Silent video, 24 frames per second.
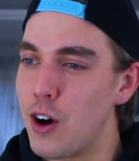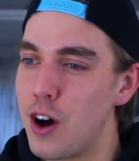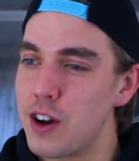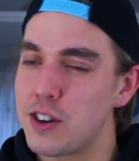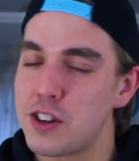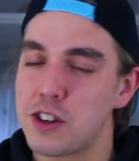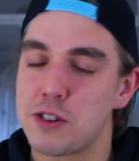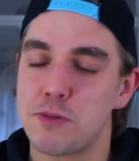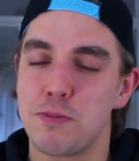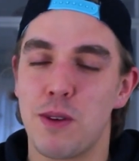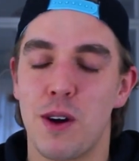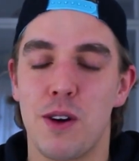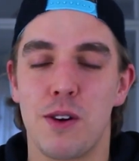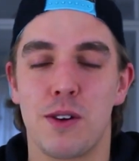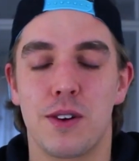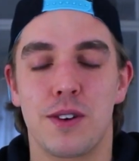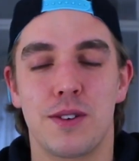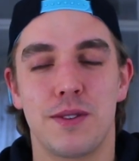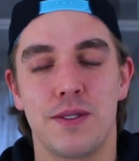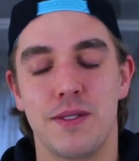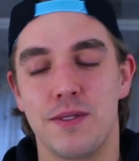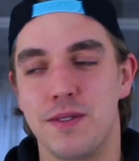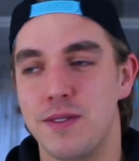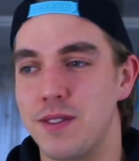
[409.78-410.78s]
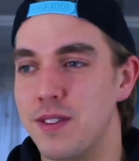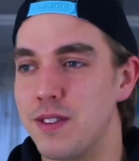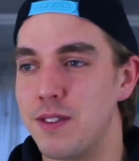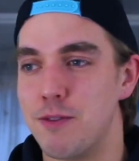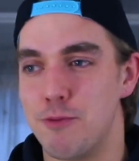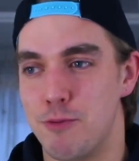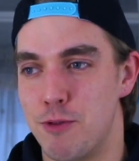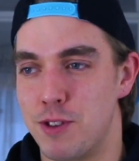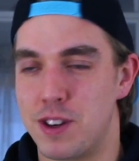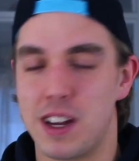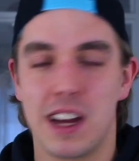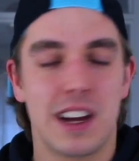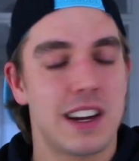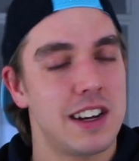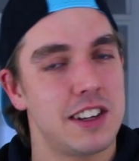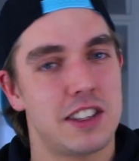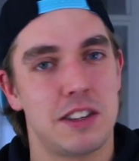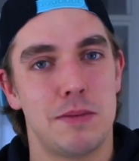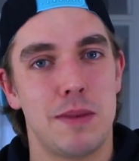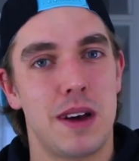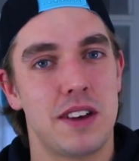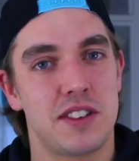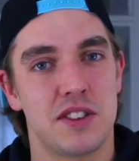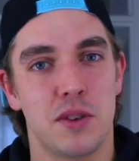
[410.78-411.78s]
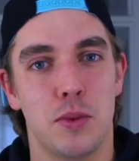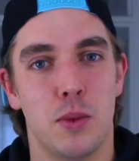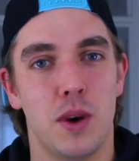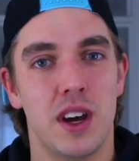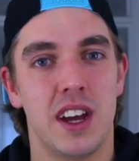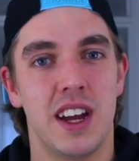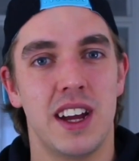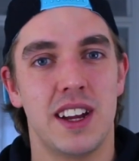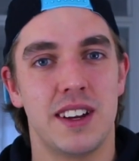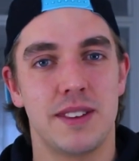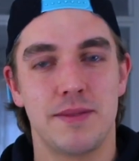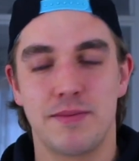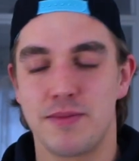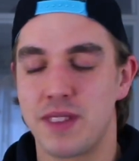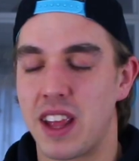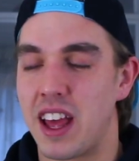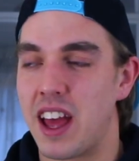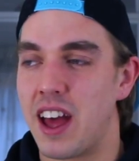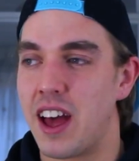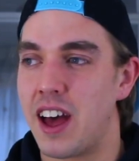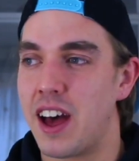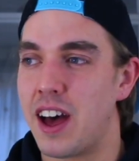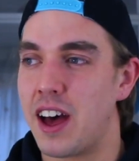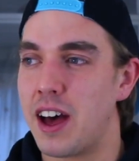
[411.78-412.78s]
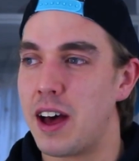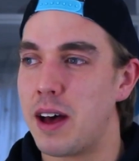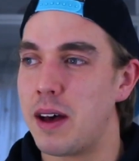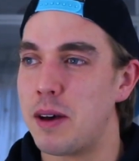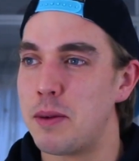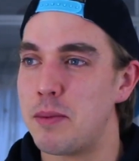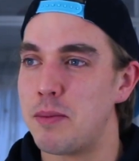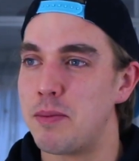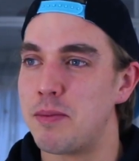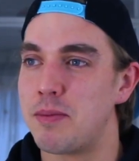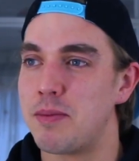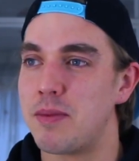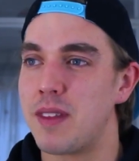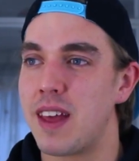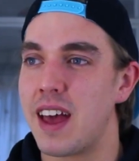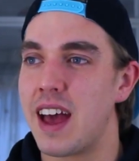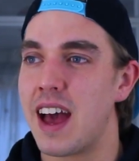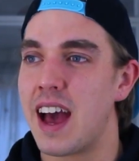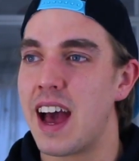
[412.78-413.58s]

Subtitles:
used to smoke ridiculous amounts of weed, and